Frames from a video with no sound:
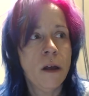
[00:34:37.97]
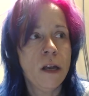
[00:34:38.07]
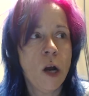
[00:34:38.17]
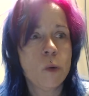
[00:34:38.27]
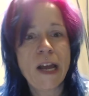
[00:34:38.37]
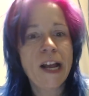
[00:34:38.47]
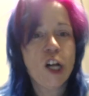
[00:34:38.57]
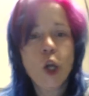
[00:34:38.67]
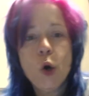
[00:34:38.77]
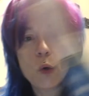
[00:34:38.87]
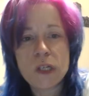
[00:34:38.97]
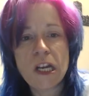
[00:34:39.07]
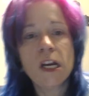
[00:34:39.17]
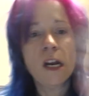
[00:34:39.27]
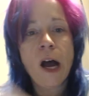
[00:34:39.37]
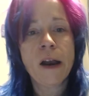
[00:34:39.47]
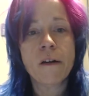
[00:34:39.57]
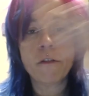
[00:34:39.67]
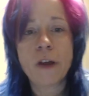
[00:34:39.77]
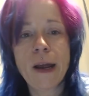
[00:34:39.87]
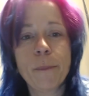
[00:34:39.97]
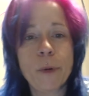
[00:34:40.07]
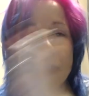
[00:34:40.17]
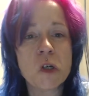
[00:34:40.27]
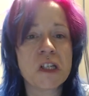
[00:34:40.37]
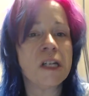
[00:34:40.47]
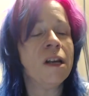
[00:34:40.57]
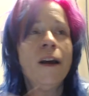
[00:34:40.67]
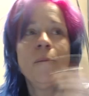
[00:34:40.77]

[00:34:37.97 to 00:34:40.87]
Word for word: you know, take clothes in and out of hampers and,